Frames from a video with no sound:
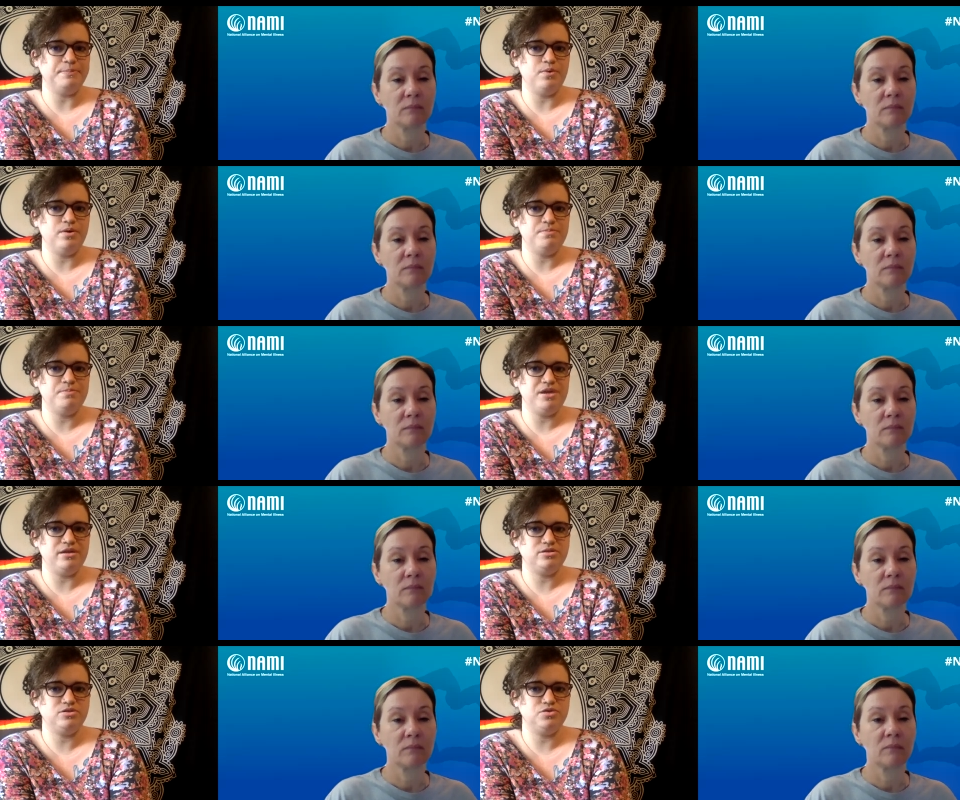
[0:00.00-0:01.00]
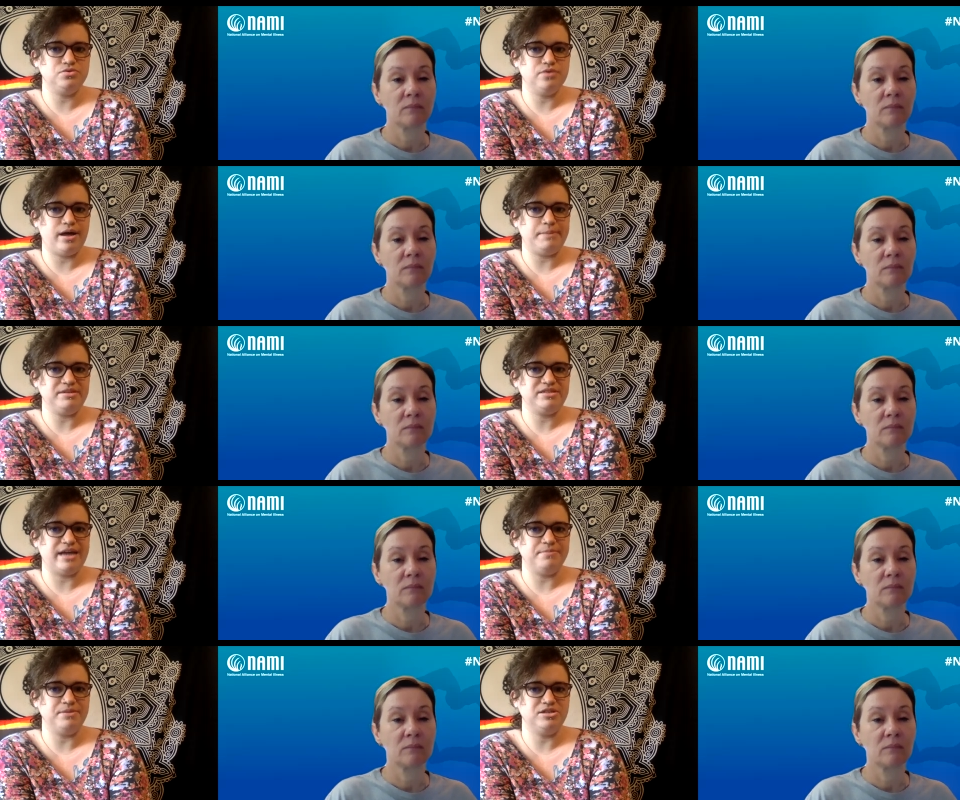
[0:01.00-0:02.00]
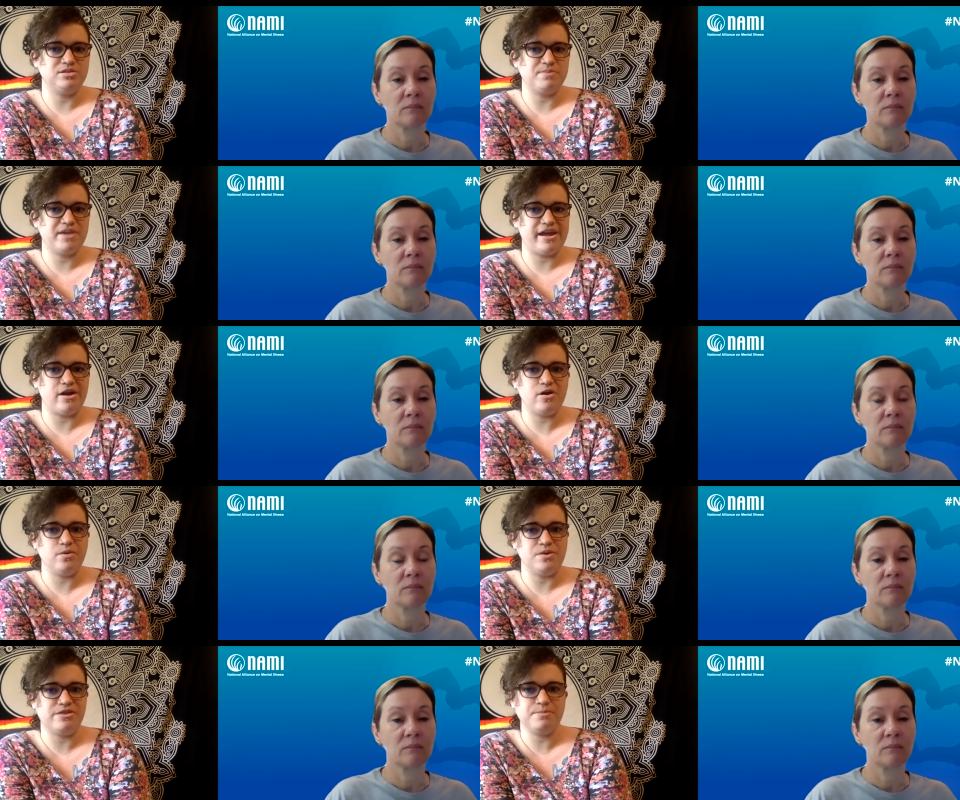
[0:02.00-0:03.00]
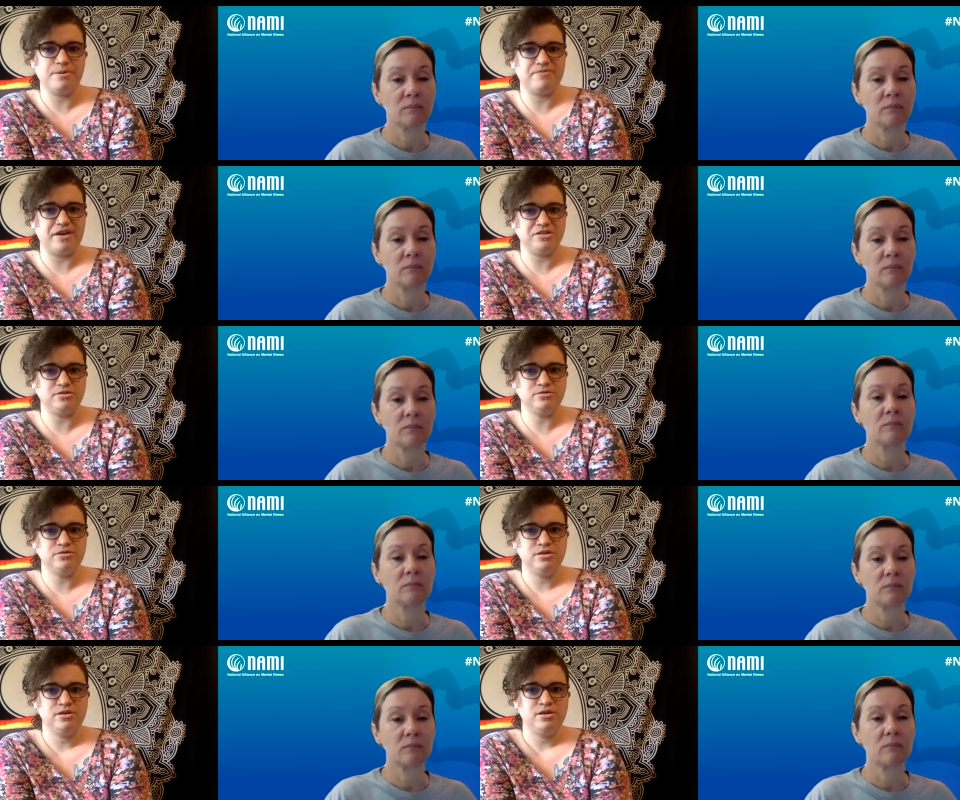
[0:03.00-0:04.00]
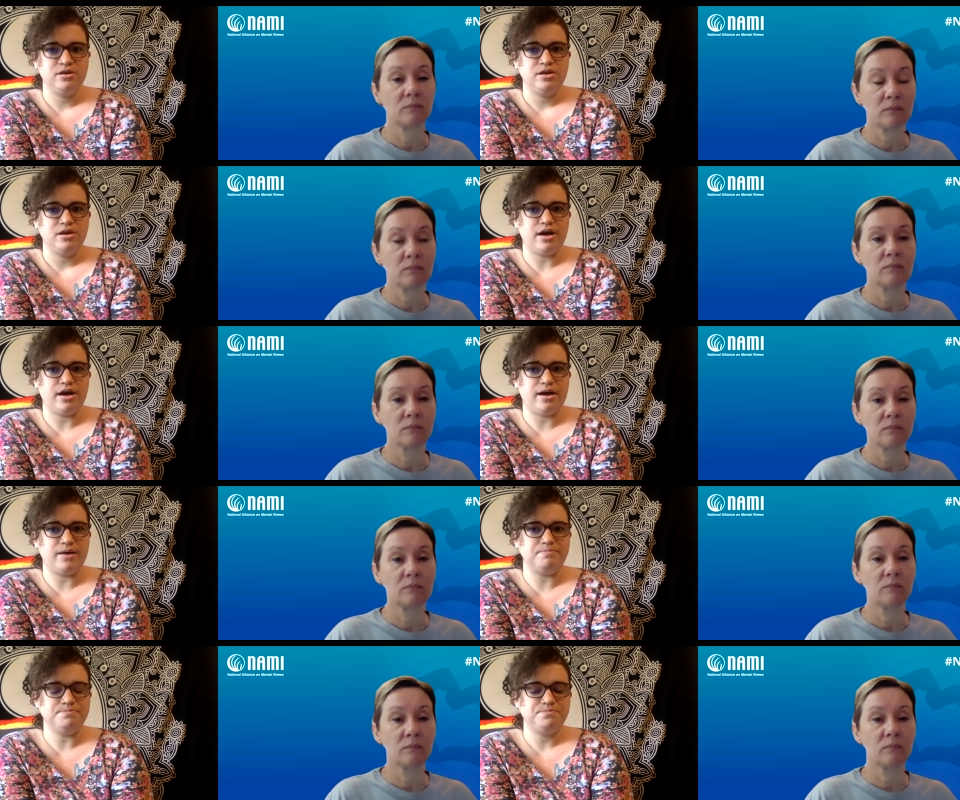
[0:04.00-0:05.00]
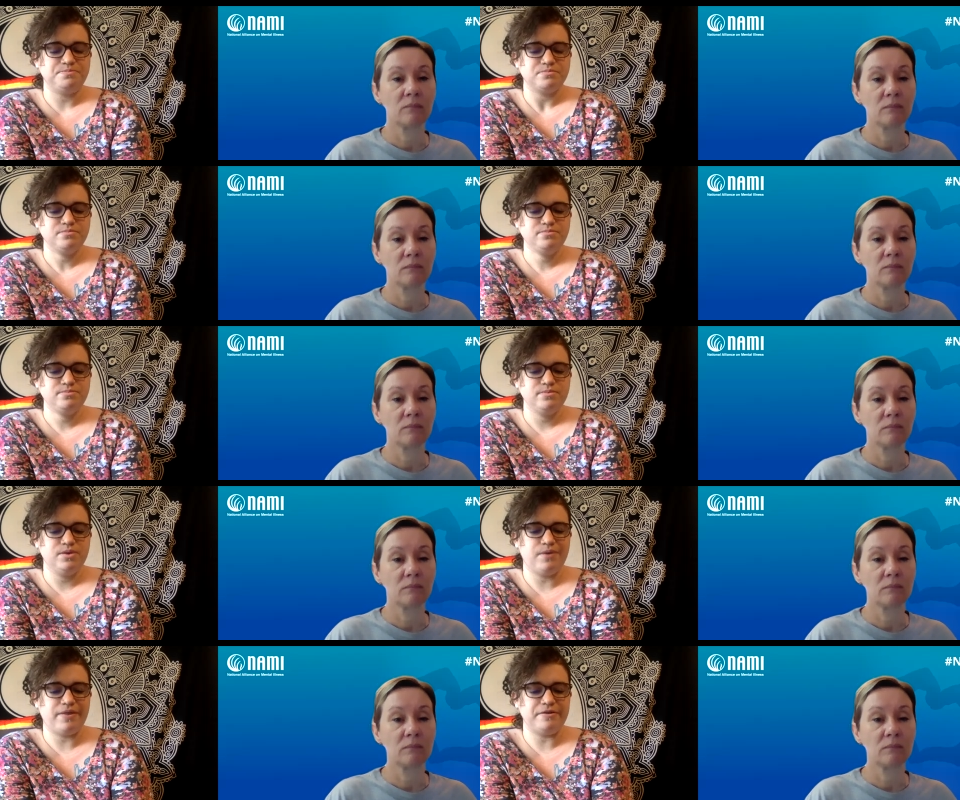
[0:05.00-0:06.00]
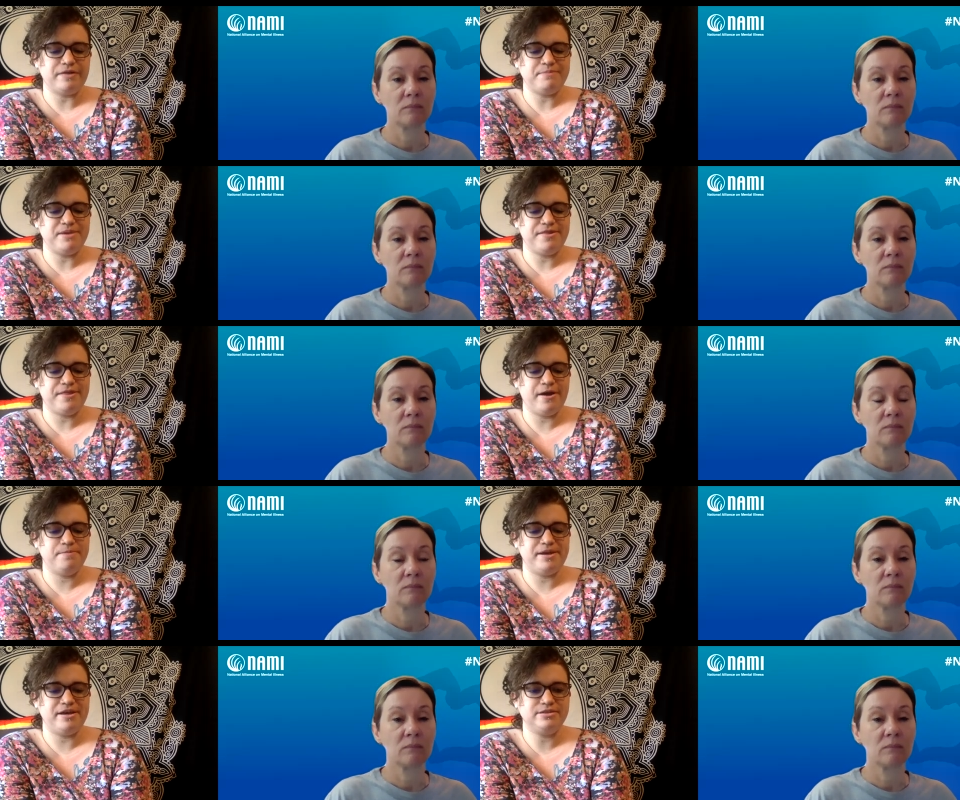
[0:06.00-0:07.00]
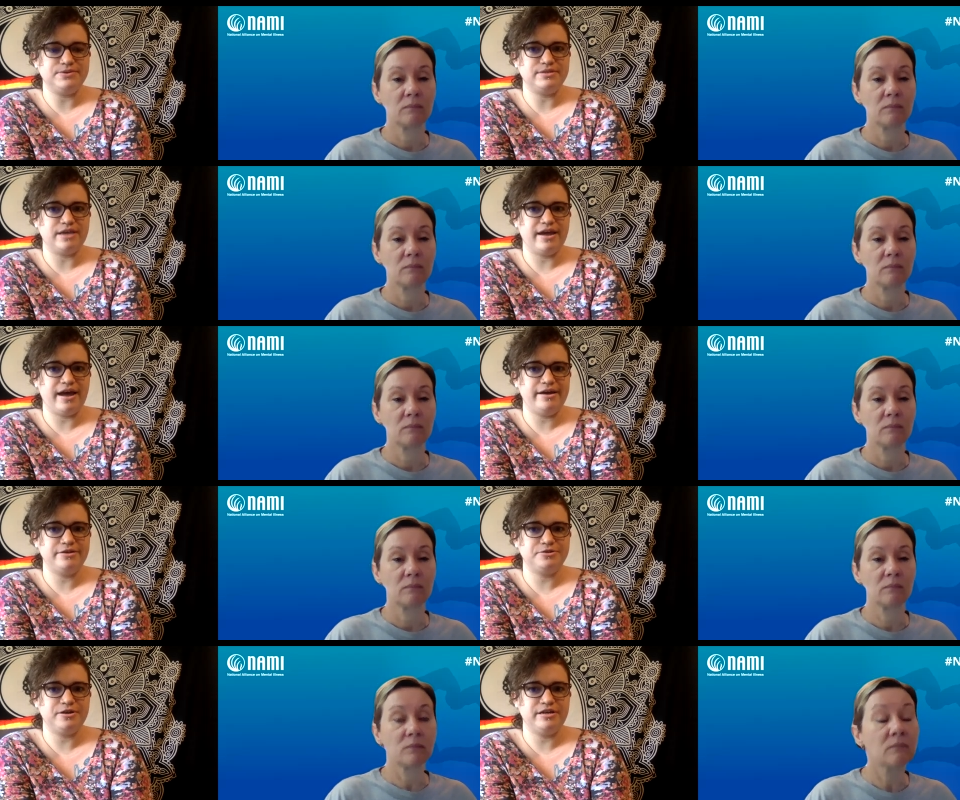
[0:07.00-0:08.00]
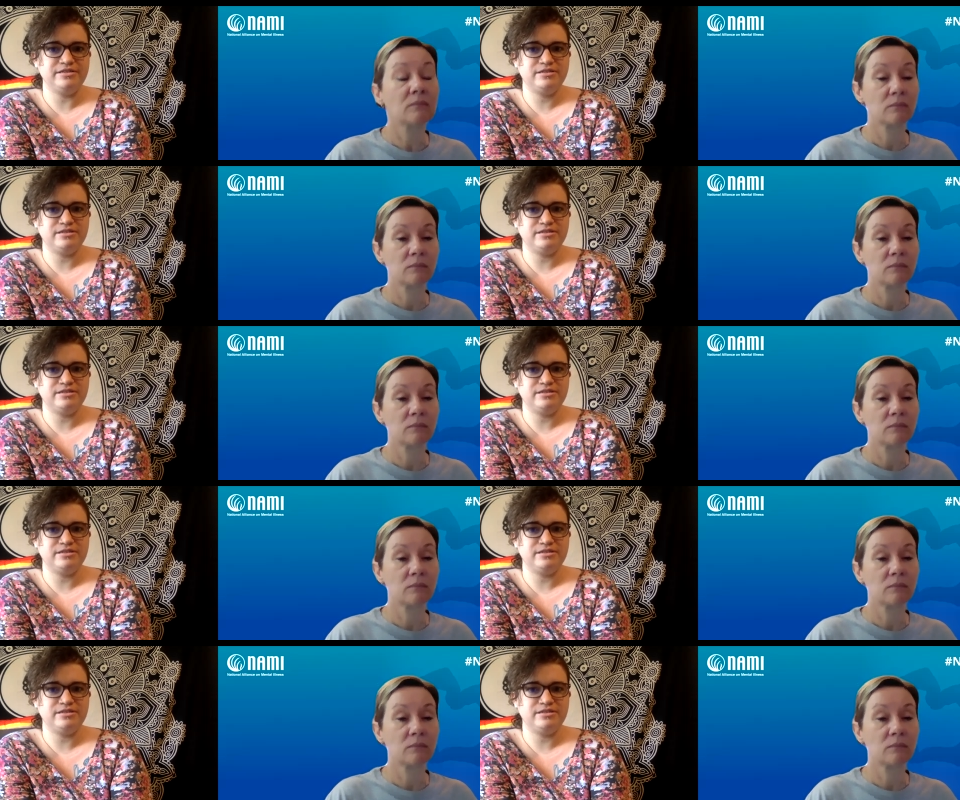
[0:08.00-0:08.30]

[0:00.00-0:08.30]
Speaker 1: would be to um, establish some care with a professional. Um, whether that be a therapist or a psychiatrist,